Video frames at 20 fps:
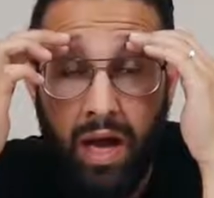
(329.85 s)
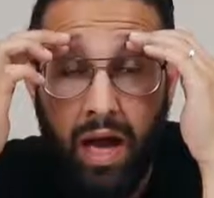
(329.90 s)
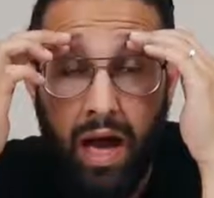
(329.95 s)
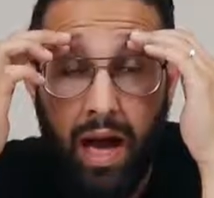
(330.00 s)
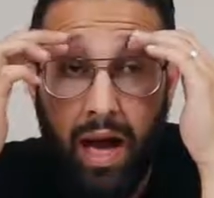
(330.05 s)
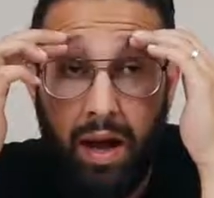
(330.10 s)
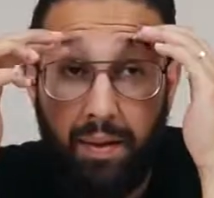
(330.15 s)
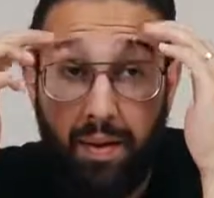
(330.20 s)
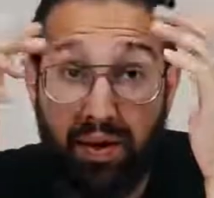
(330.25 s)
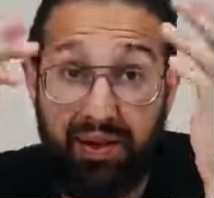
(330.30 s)

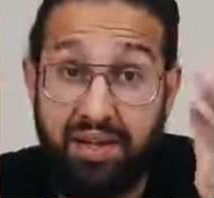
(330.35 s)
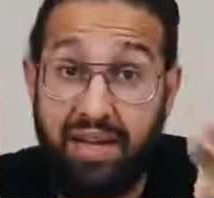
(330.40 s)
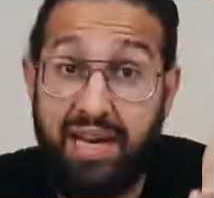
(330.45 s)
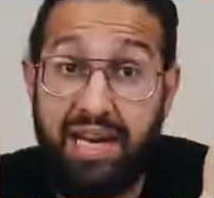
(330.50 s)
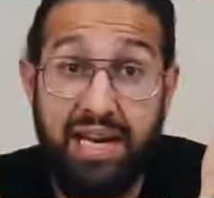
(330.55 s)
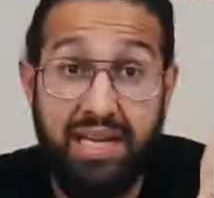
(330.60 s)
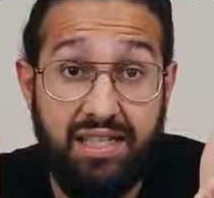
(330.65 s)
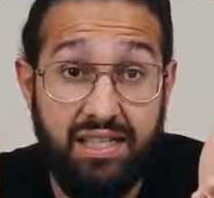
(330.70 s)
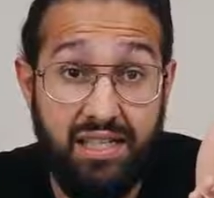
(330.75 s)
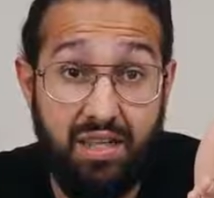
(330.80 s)
and the
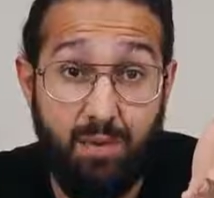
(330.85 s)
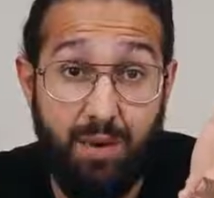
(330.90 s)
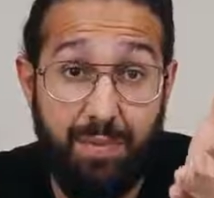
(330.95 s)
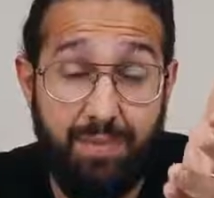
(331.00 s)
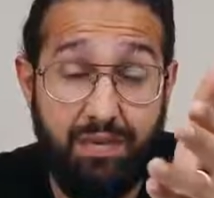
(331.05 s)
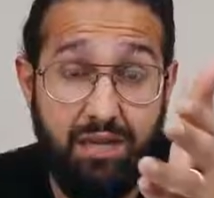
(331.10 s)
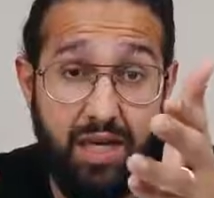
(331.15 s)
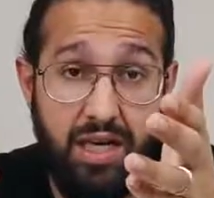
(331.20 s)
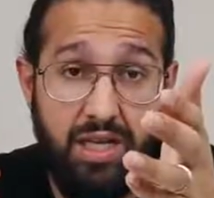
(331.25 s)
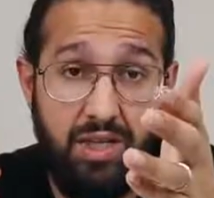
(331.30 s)
link to the
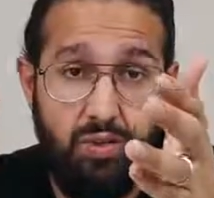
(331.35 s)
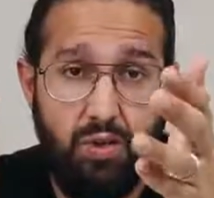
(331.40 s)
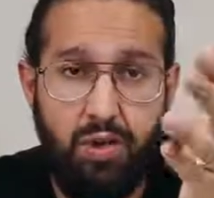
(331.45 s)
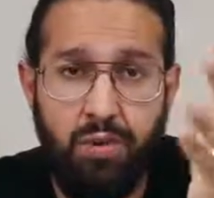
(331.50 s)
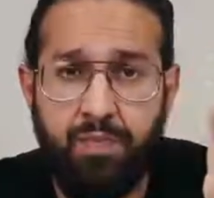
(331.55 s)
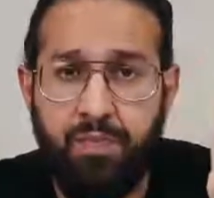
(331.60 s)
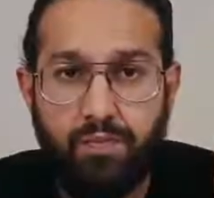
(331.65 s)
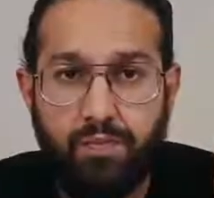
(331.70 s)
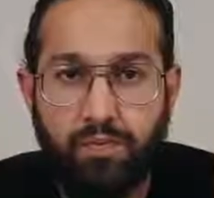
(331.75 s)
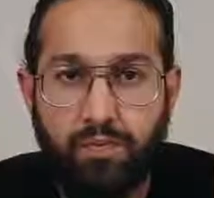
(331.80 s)
website as
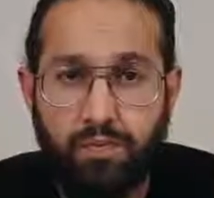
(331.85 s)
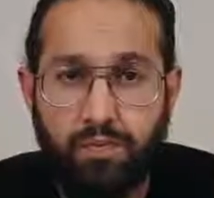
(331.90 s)
well.